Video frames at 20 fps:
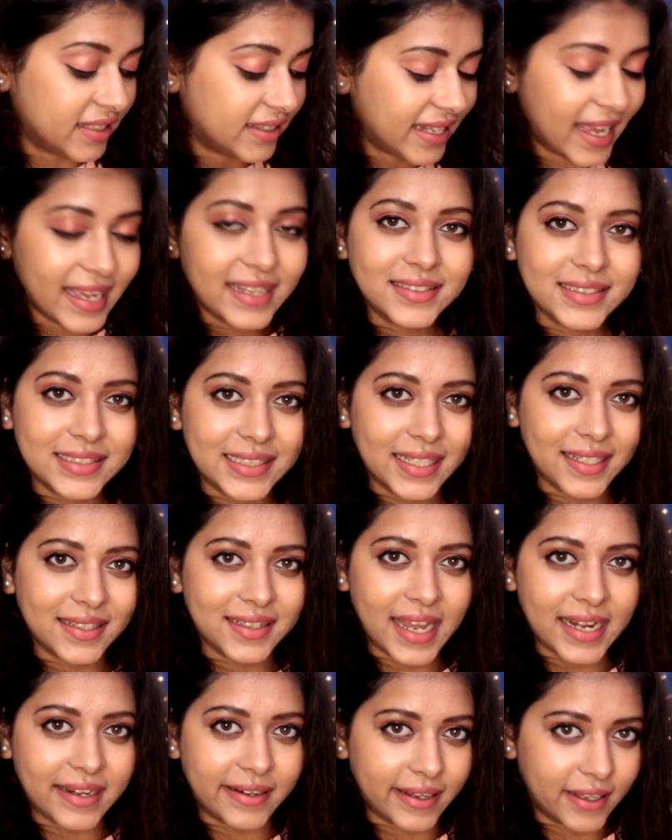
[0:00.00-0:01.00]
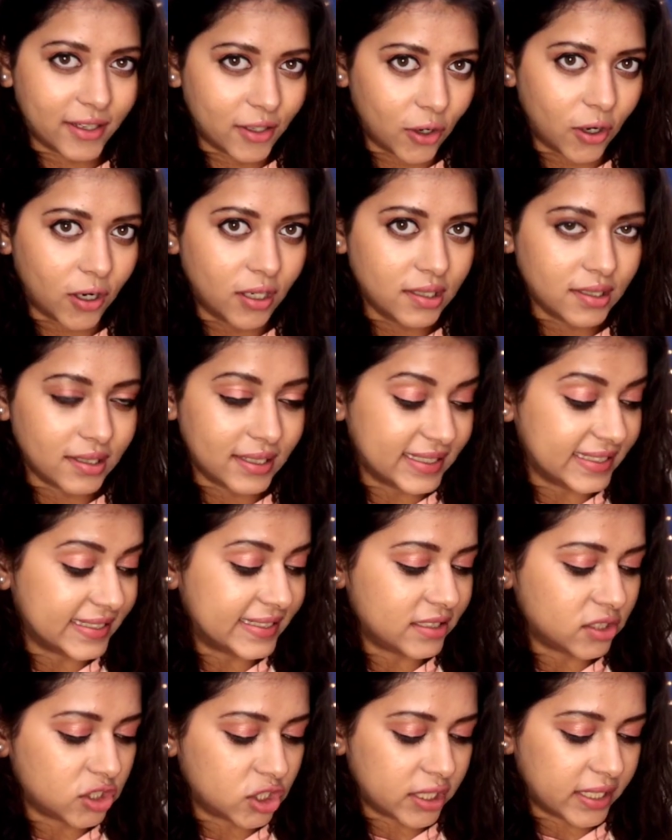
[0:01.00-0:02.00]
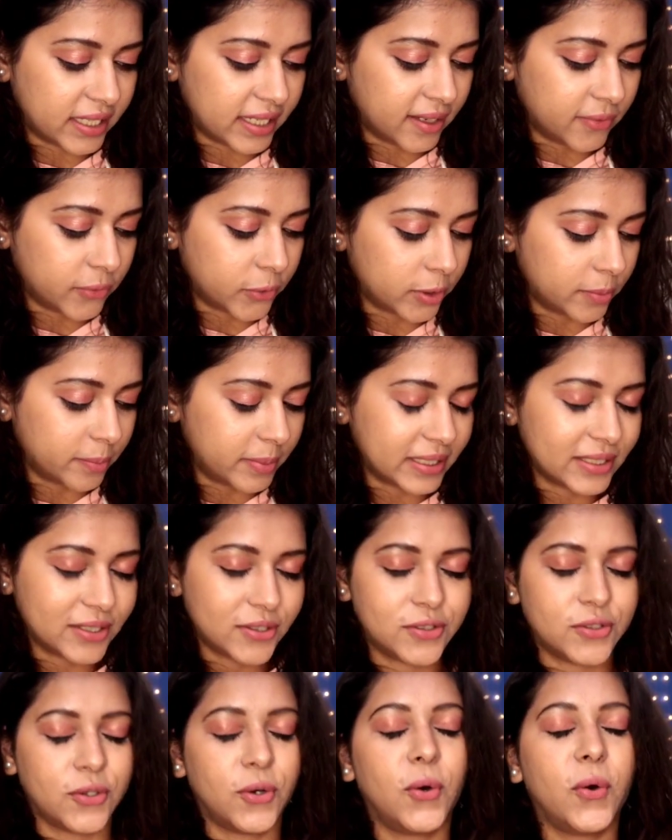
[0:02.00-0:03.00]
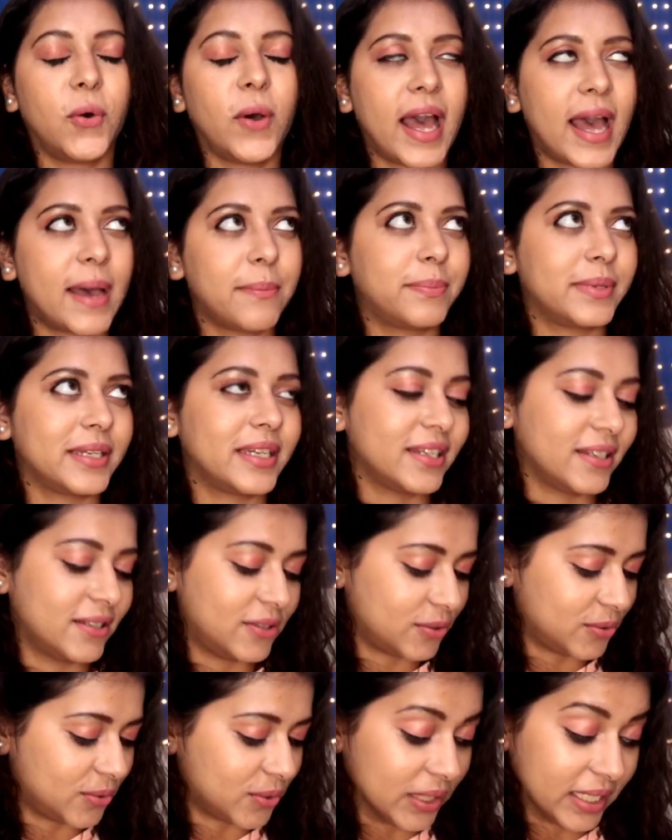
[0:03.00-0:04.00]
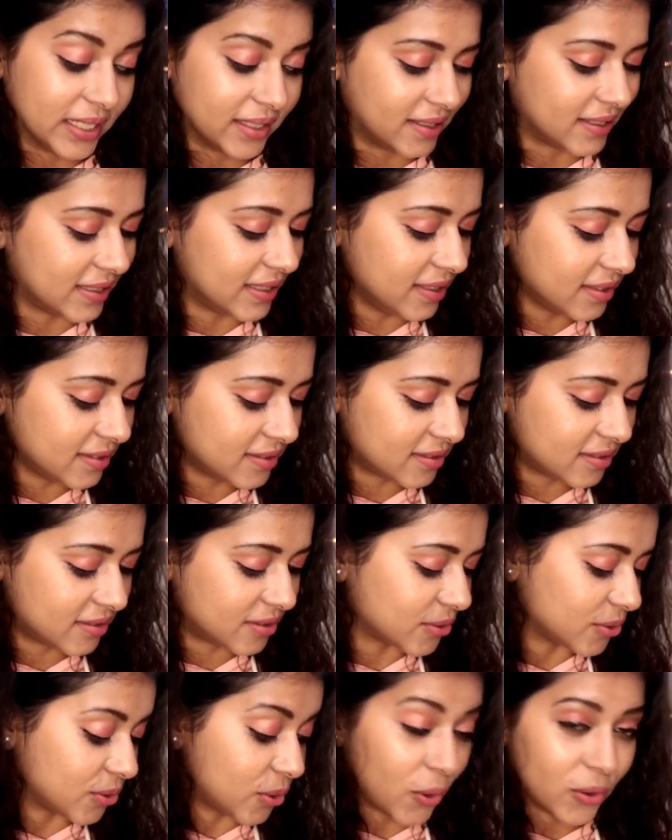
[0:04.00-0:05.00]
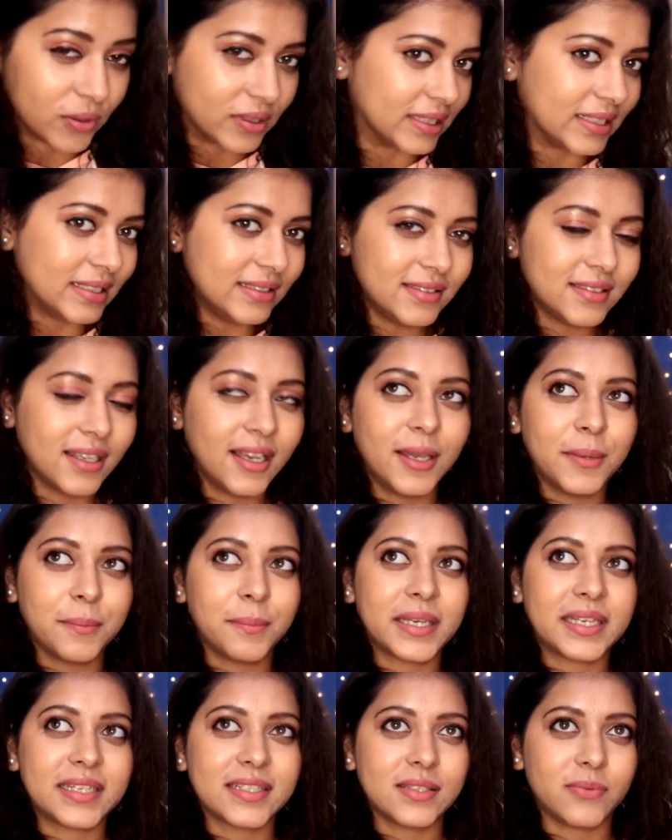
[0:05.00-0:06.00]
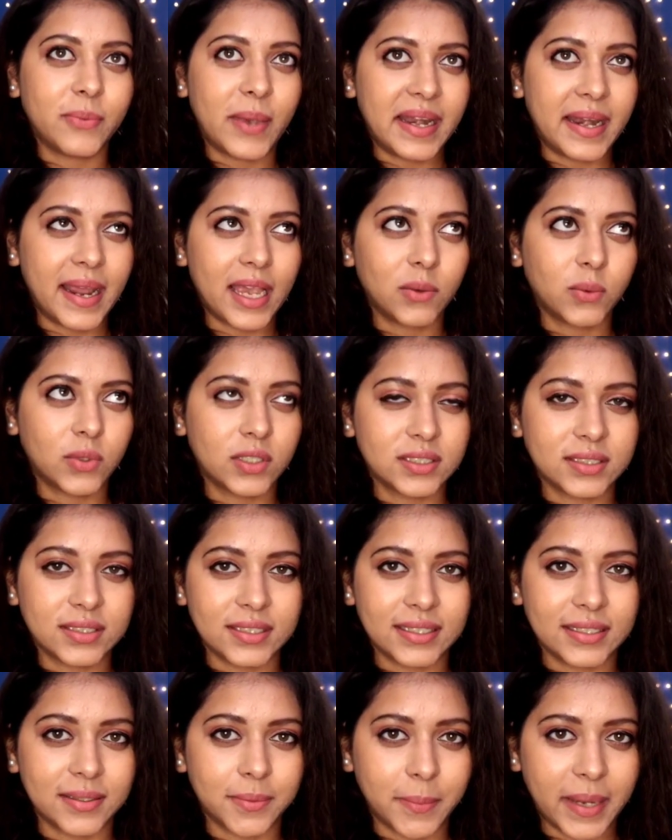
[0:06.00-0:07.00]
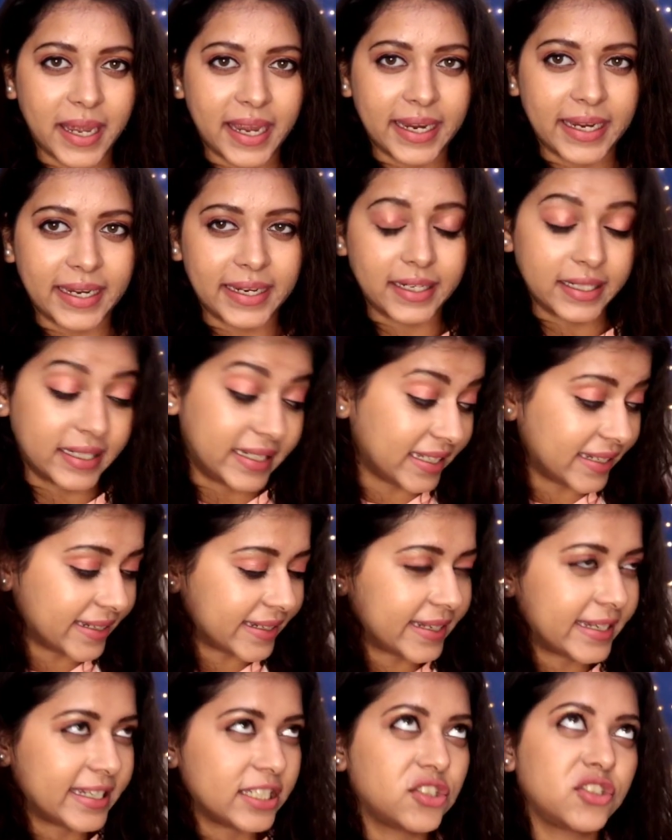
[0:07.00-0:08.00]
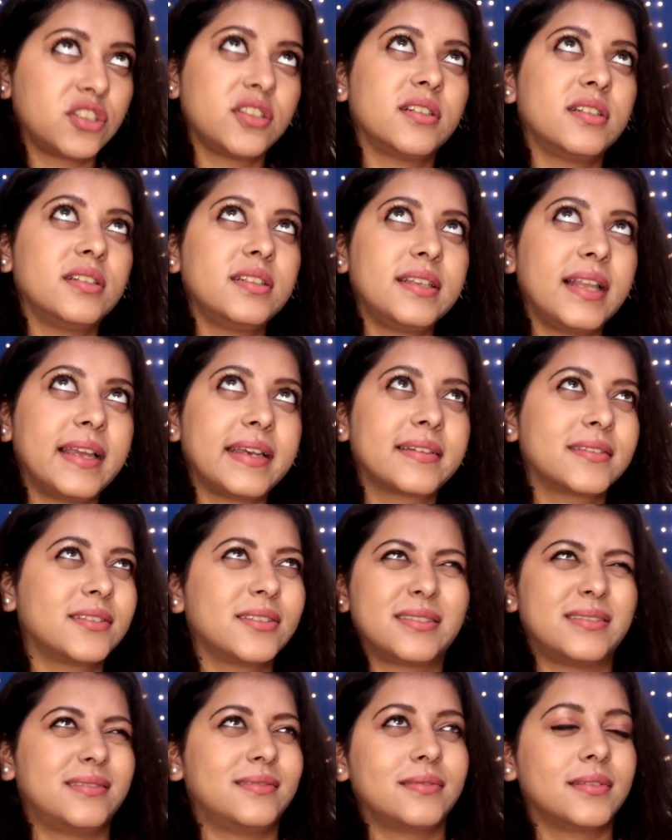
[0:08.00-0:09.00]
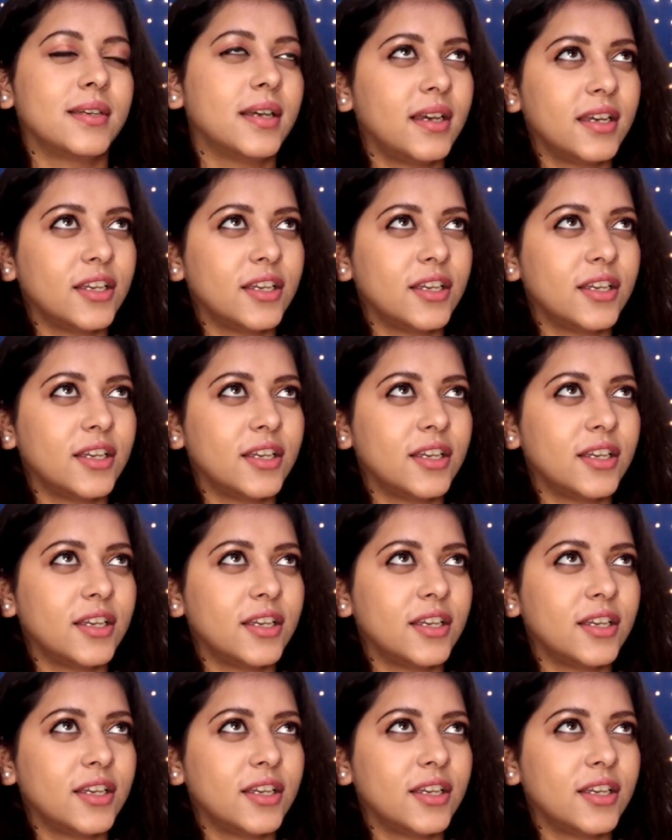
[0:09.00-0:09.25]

Next thing that I got, little Shreya would be so happy to hear this, to own this, because when I was in my teenage years, like just,